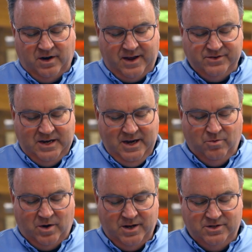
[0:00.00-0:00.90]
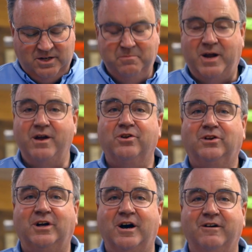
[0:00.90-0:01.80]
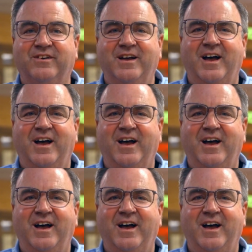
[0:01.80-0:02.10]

Has anyone seen my other glove?